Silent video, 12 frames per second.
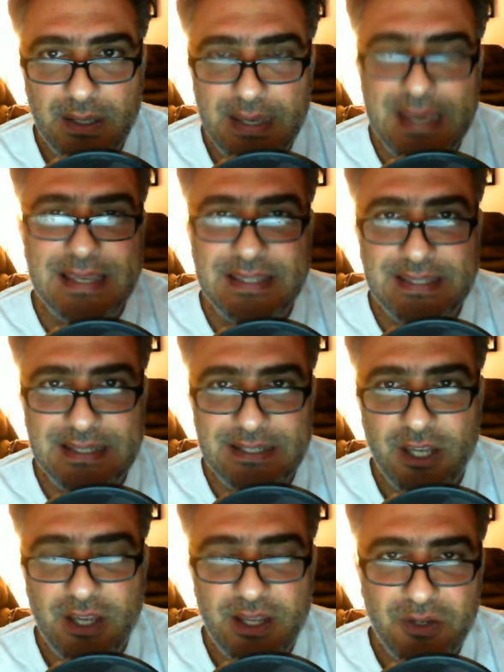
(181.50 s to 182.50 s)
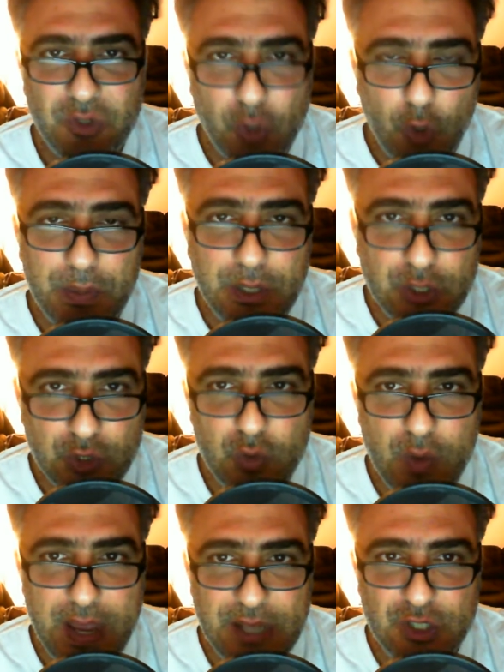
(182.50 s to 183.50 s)
Isn't Dolby True
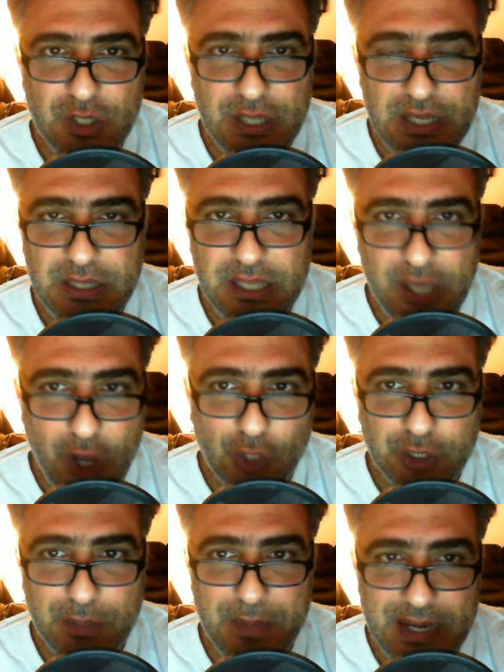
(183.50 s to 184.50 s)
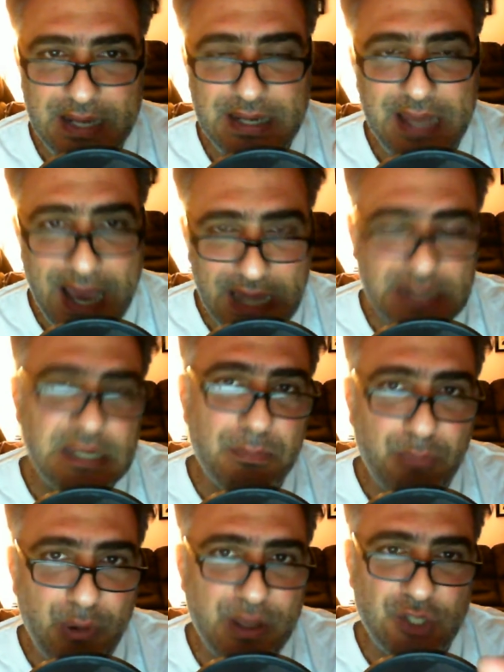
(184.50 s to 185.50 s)
HD the ultimate in
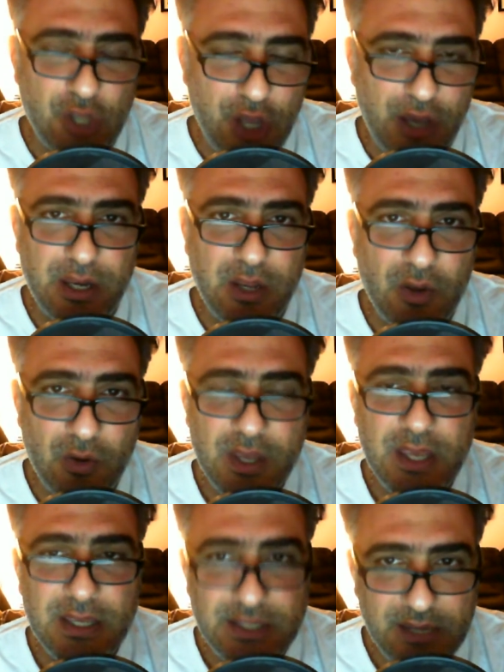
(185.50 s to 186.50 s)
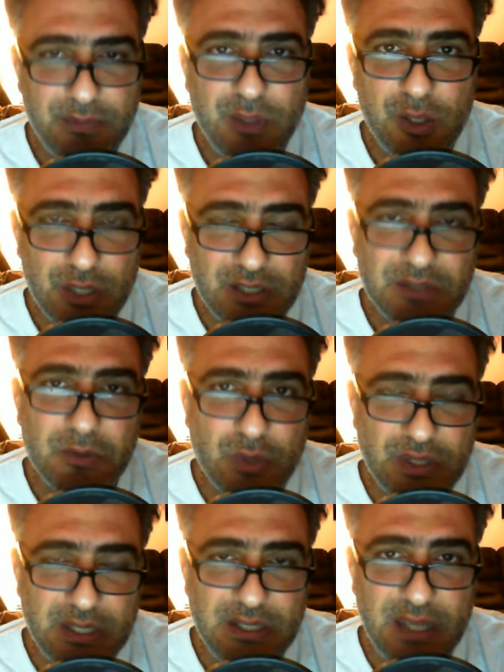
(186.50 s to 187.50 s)
uncompressed audio? Same thing
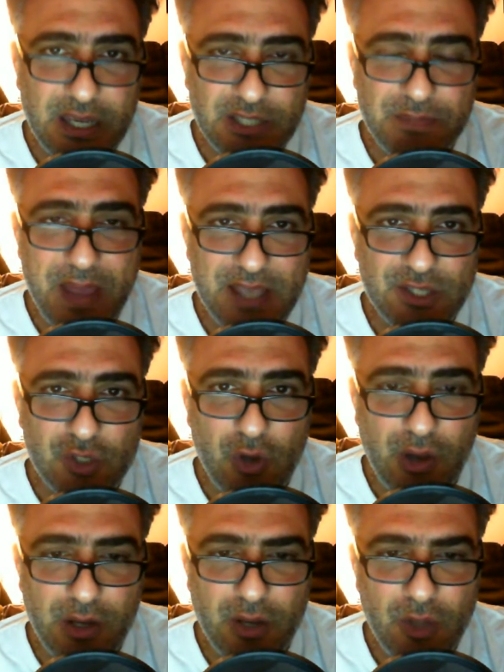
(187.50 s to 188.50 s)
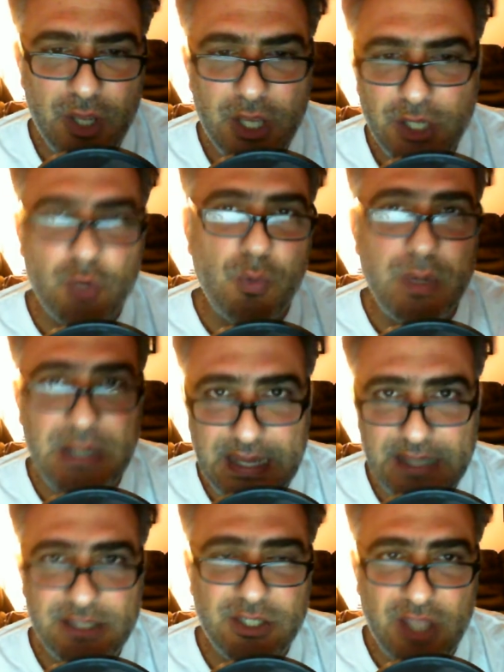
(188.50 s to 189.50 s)
with DTS Master Audio. Do we
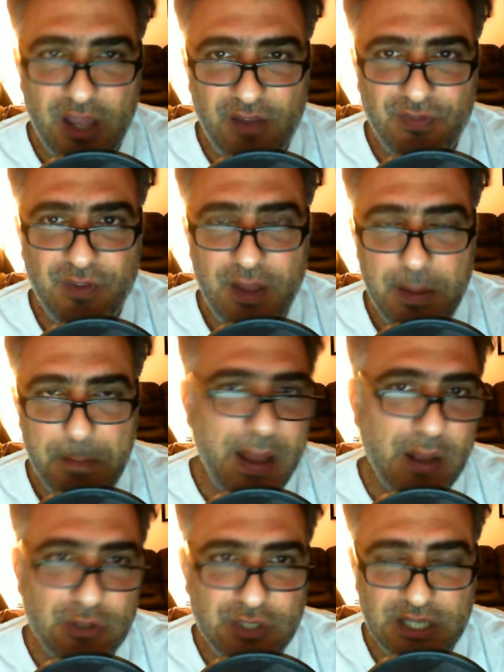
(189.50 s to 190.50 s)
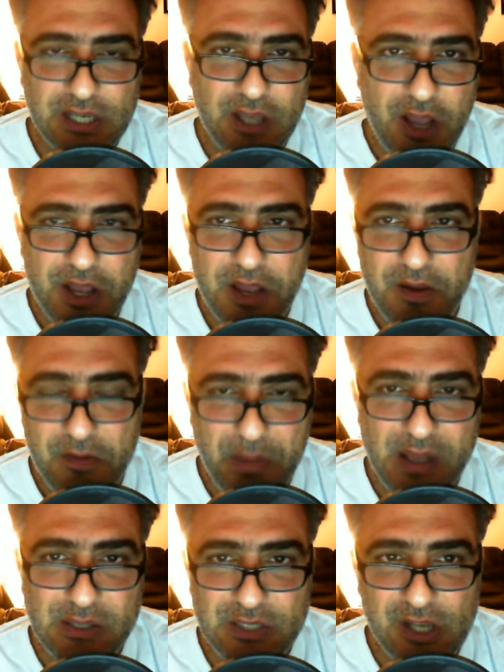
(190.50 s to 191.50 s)
need stuff bouncing
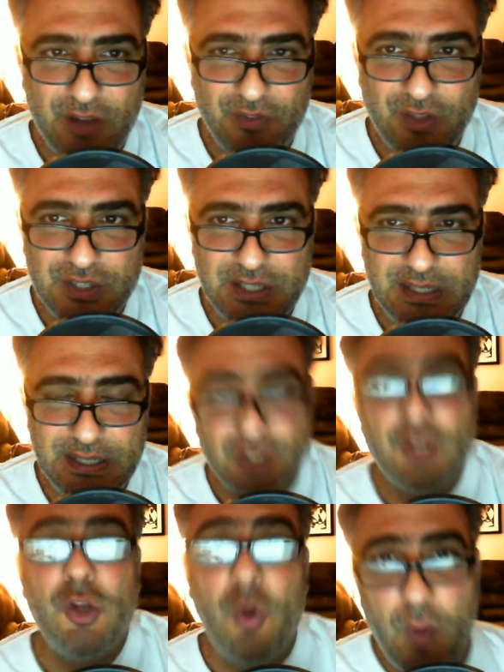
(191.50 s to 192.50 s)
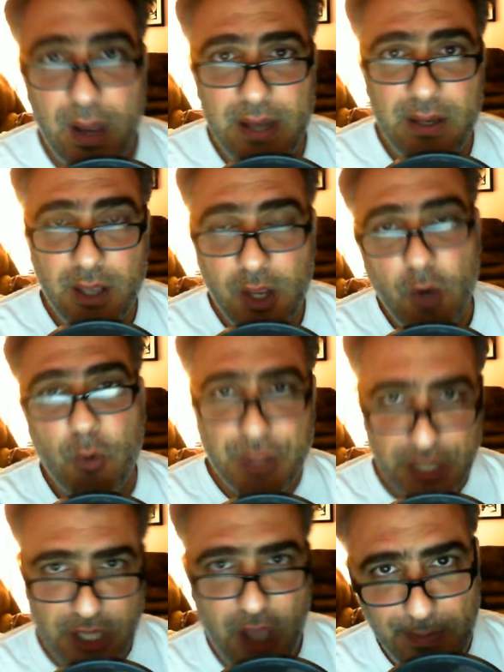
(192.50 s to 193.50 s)
off the ceiling? You know what? With
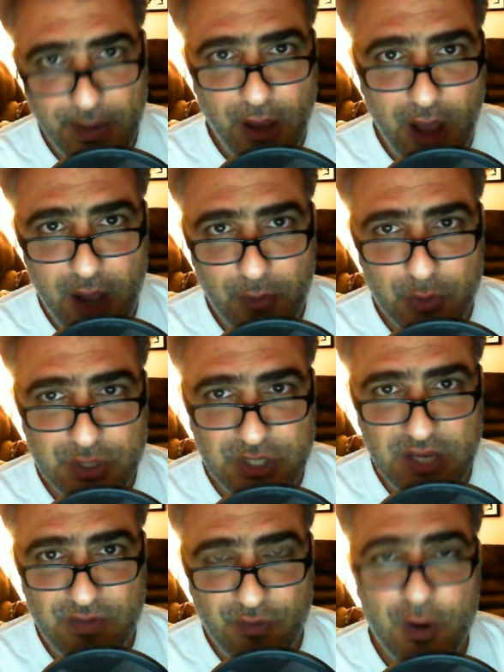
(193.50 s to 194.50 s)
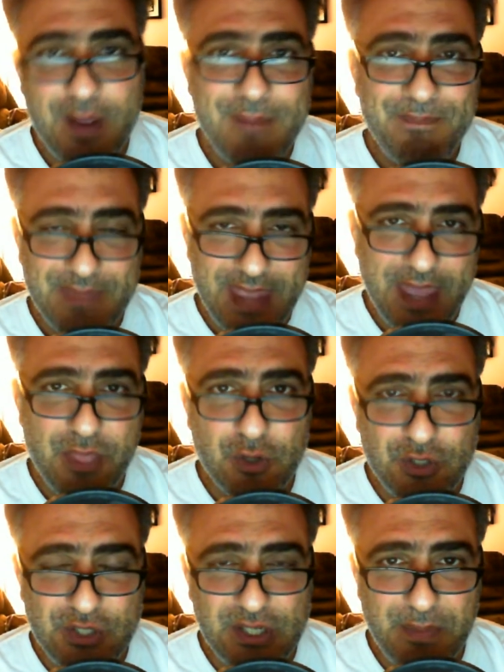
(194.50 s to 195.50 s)
a Yamaha receiver and their
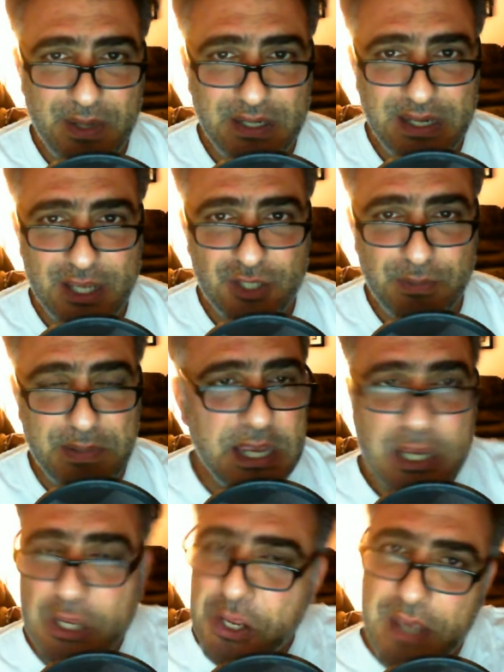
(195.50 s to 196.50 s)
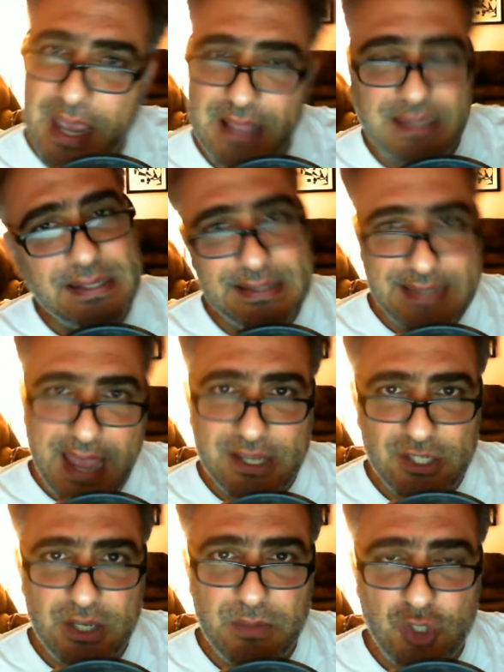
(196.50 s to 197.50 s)
Cinema DSP, you get the exact
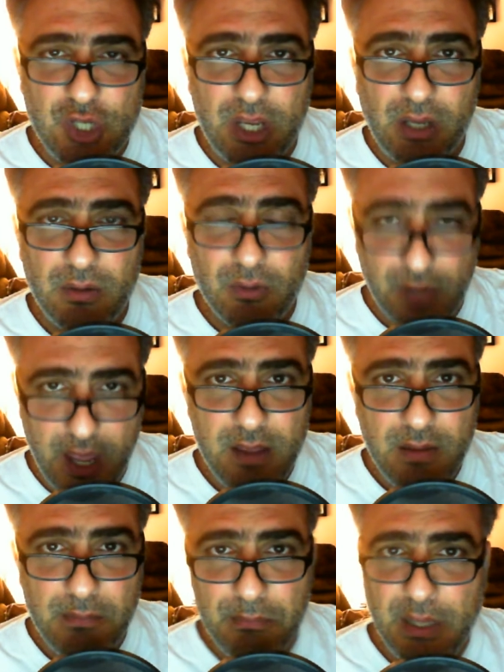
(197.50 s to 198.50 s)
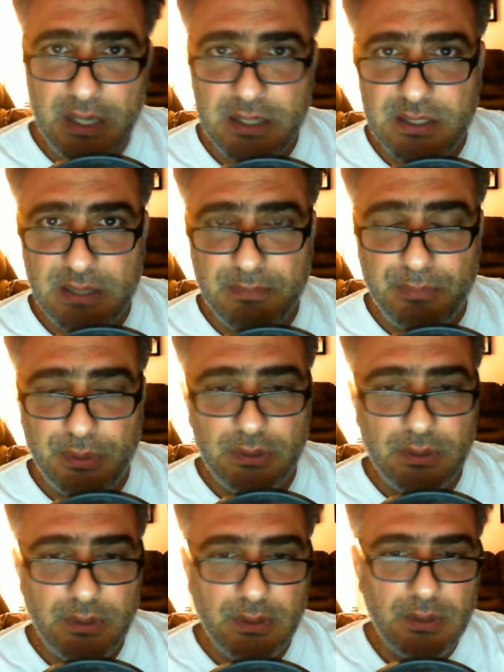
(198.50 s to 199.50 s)
same shit. Okay? Plain and simple.
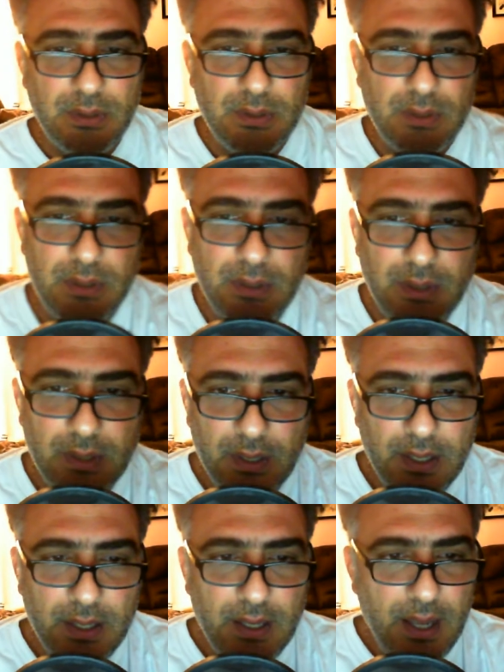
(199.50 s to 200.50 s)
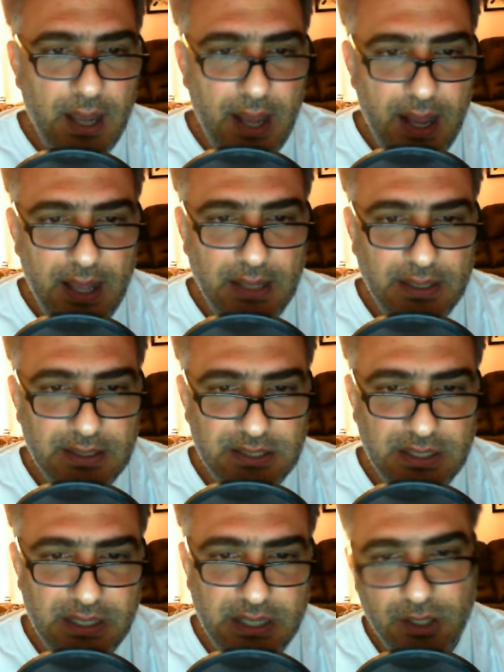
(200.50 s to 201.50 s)
Let's
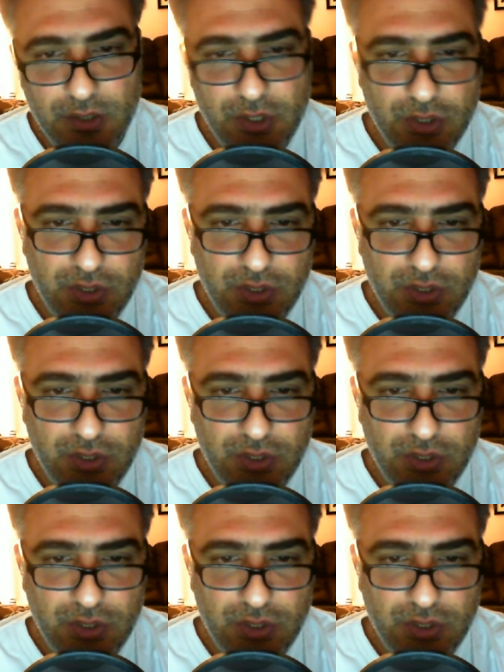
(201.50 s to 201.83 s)
see here.